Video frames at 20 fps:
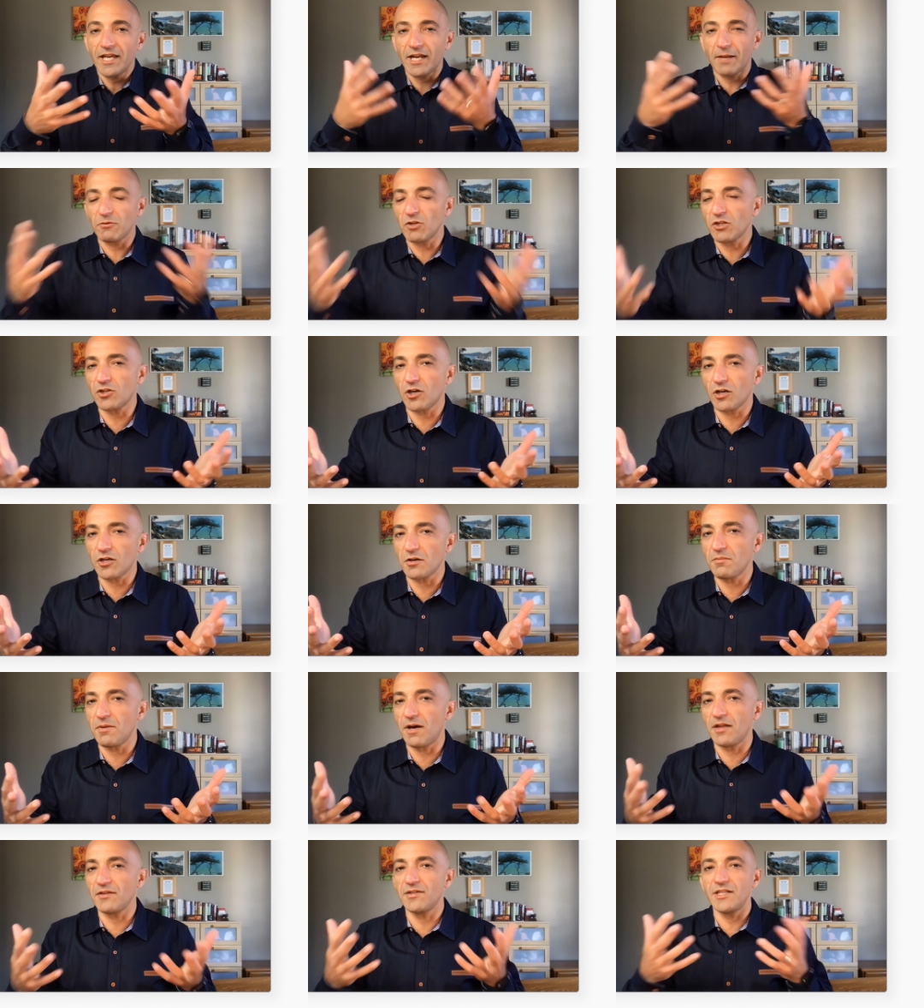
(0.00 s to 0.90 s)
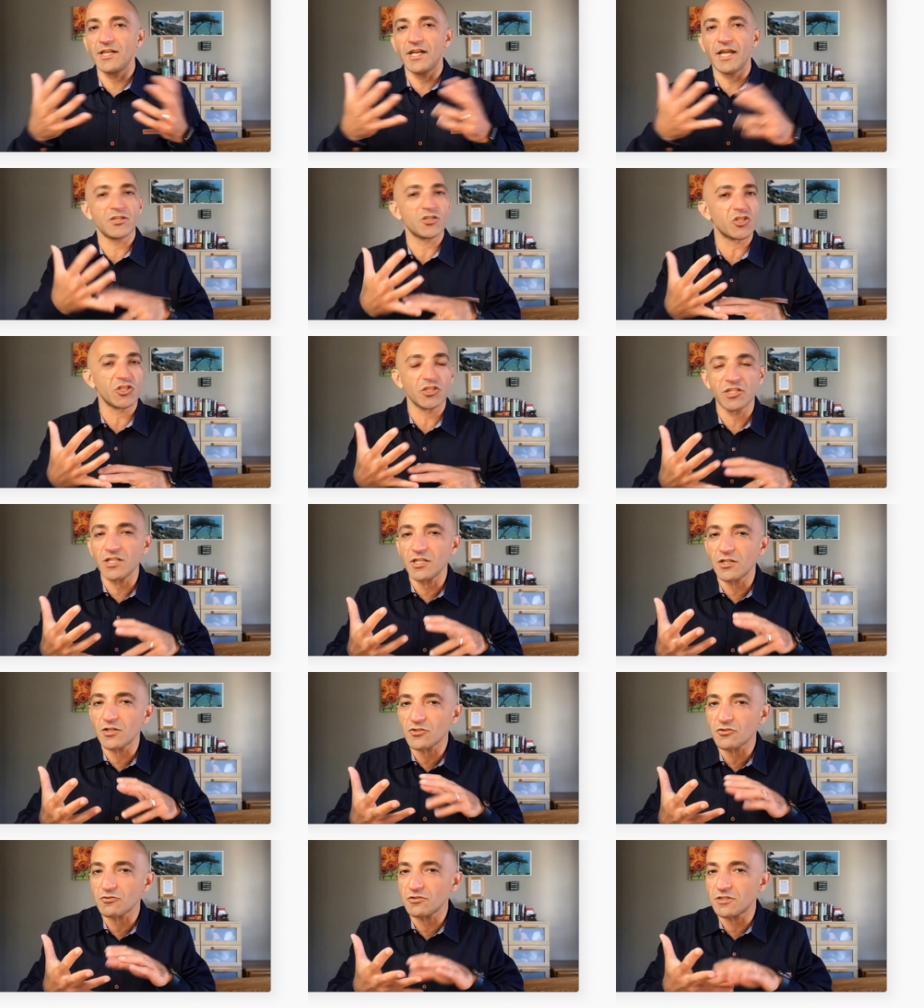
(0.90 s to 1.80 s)
and I'm not talking about data
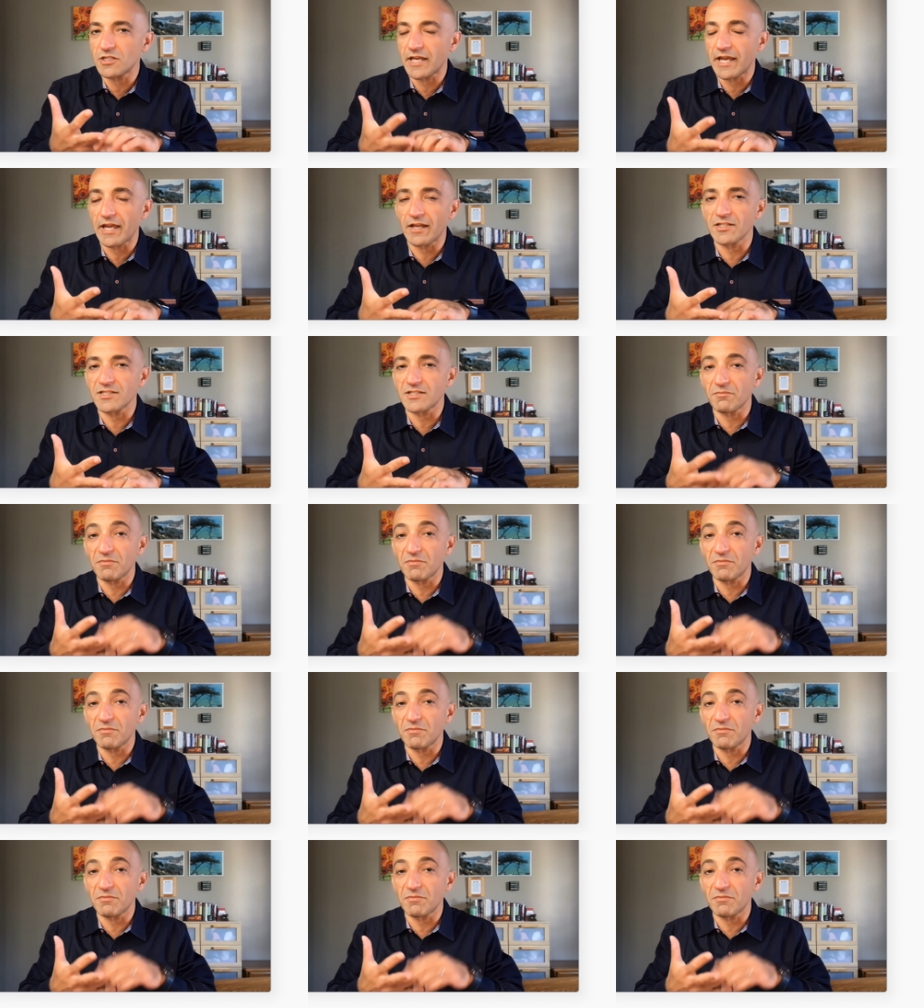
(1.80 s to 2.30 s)
engineers or data analysts.